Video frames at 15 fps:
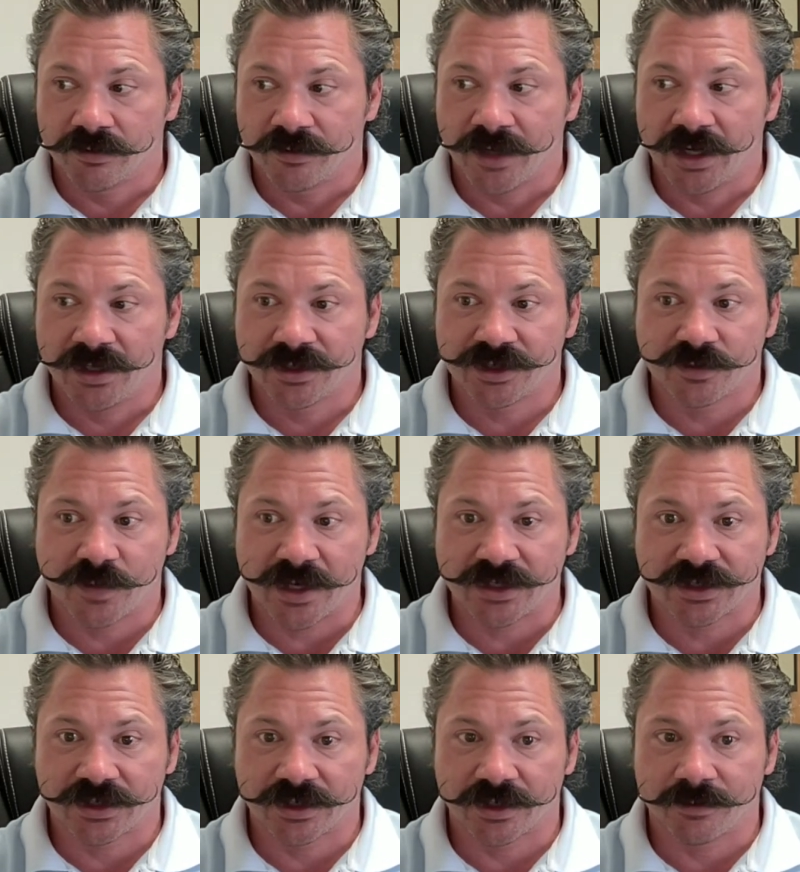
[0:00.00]
Then it's just
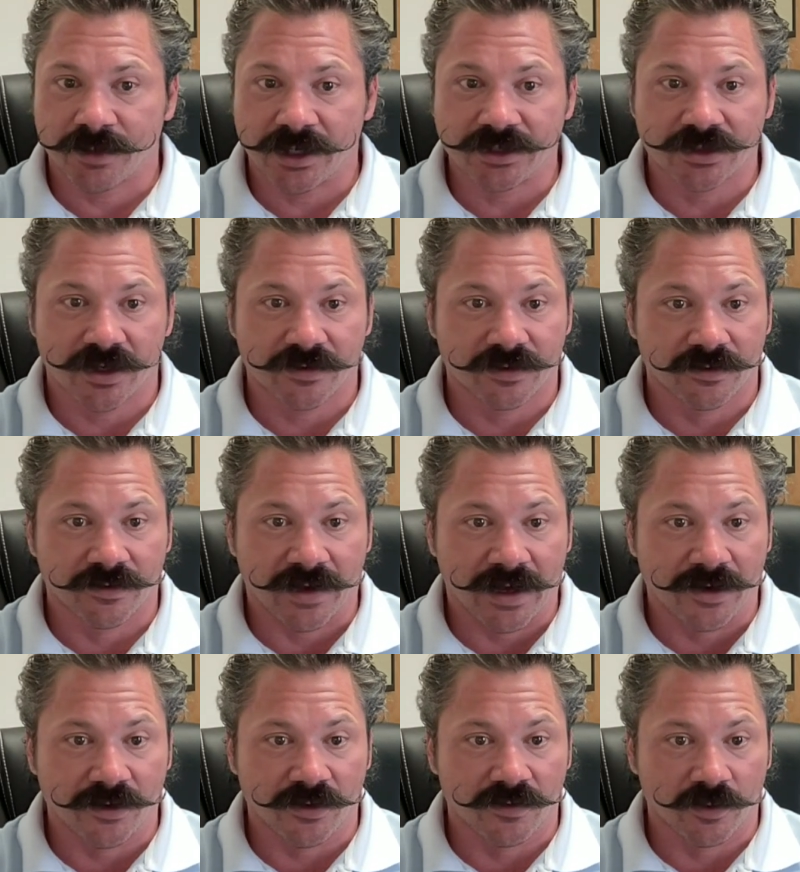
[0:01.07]
basically based off the
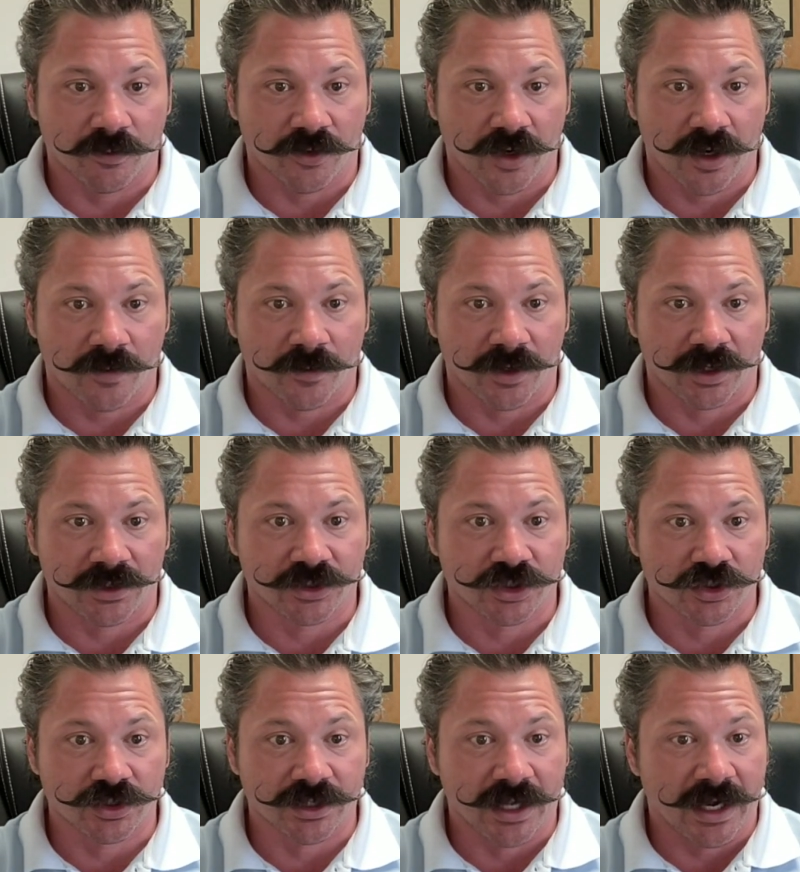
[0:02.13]
value of the property. It's
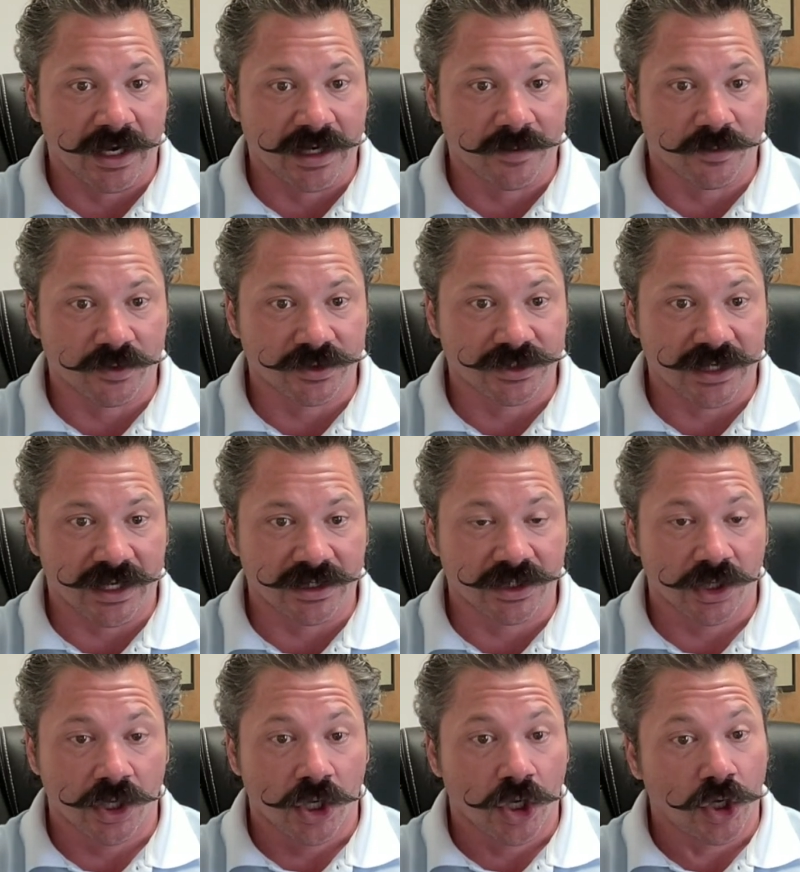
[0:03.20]
usually 80%
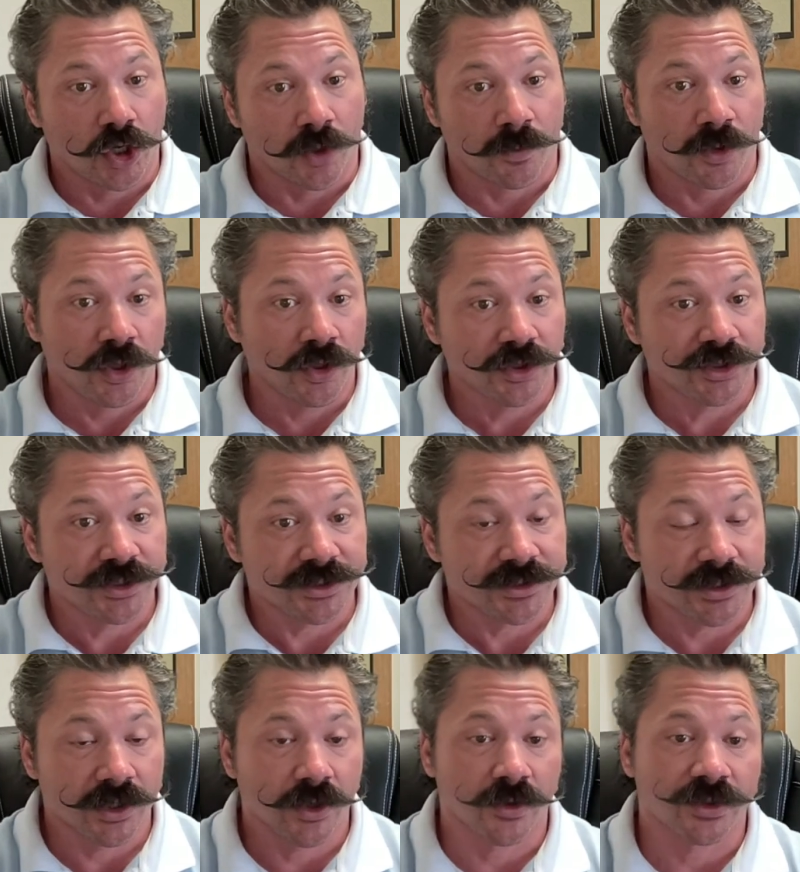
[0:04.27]
on a
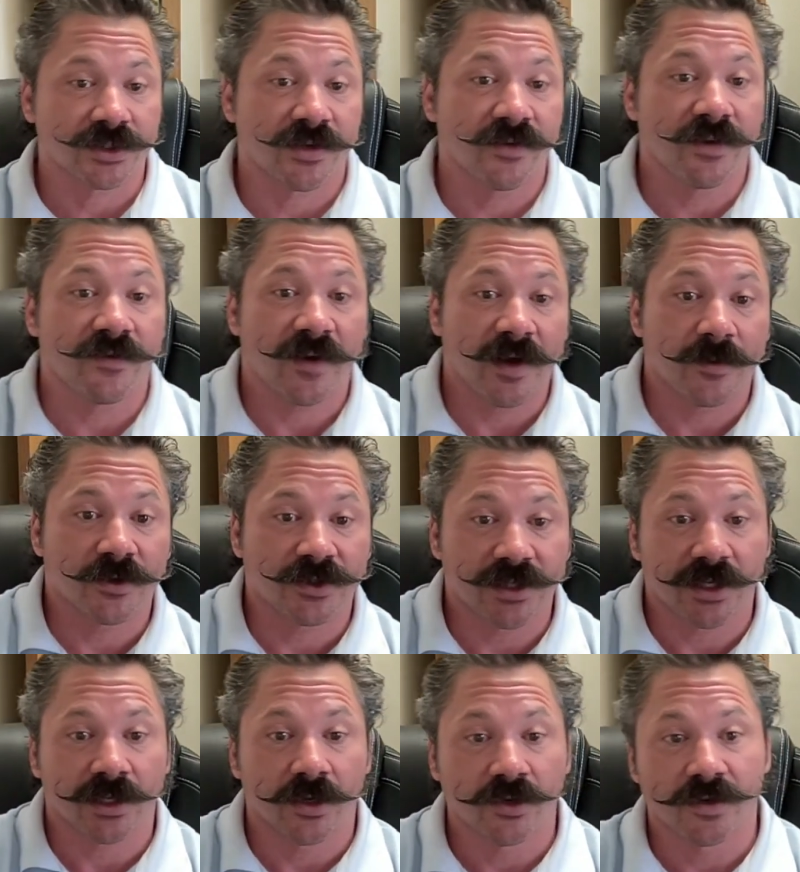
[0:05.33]
purchase or
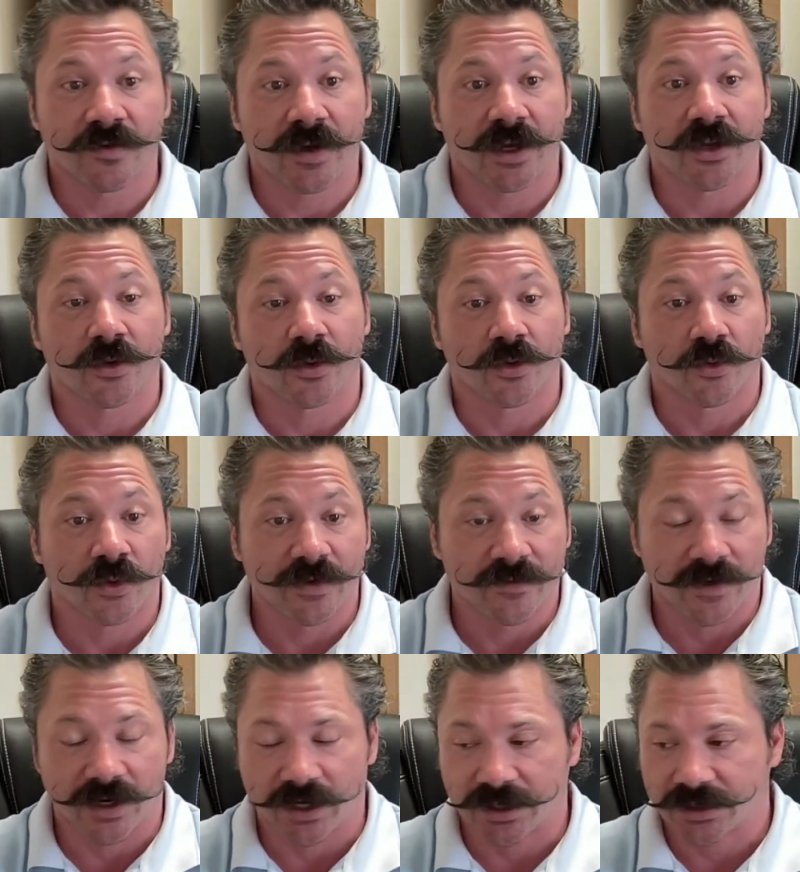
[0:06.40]
75% loan to value on a
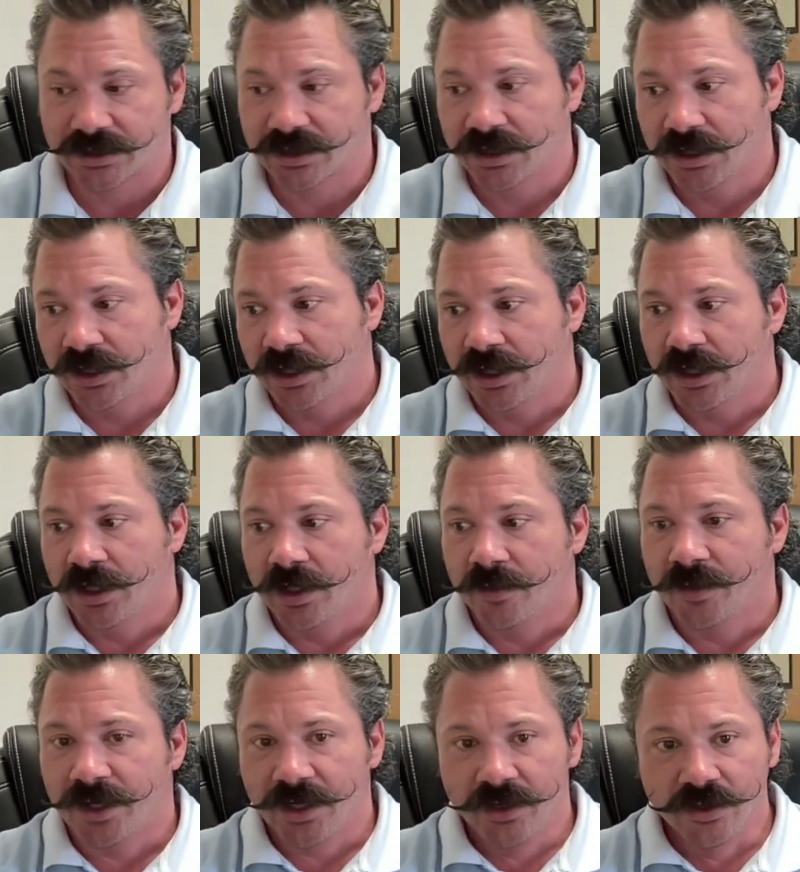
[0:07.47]
refinance.
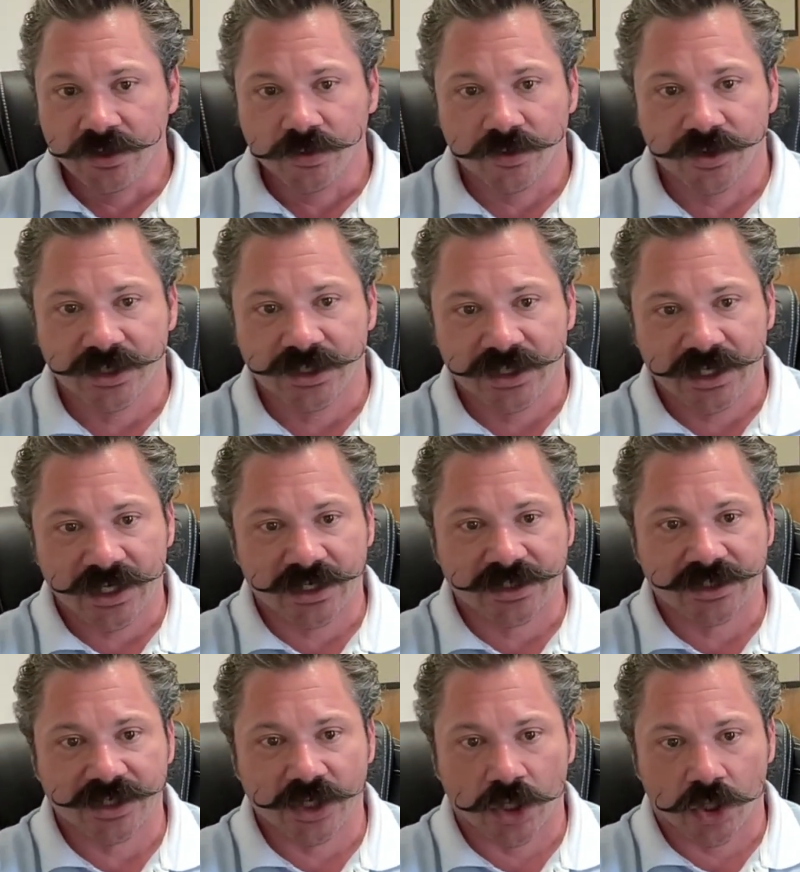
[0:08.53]
But here's where the
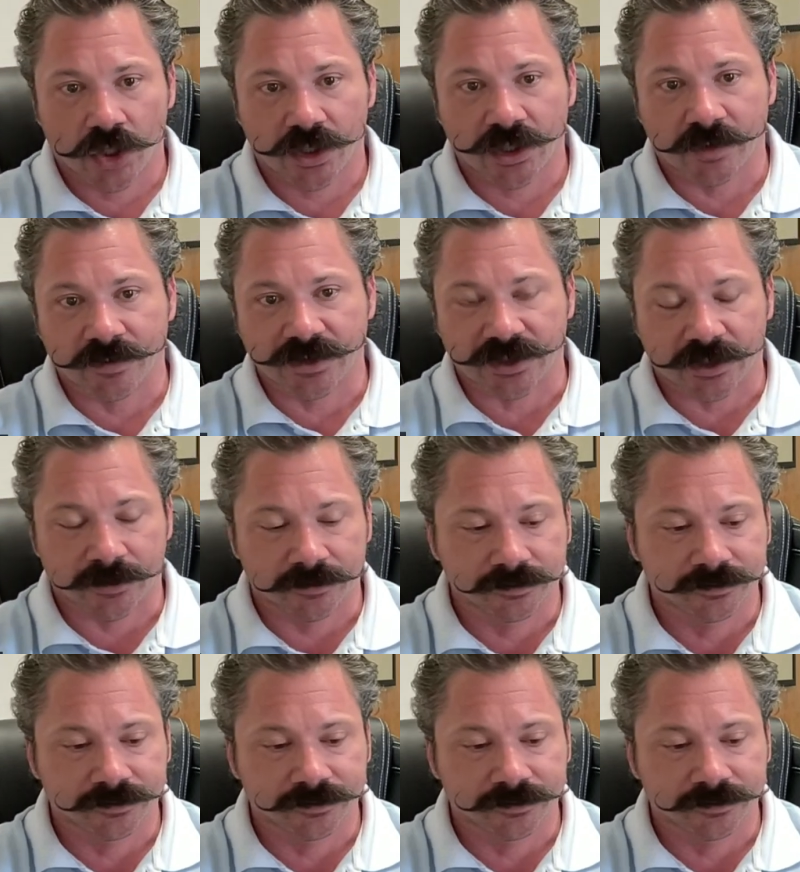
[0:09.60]
DSCR comes in.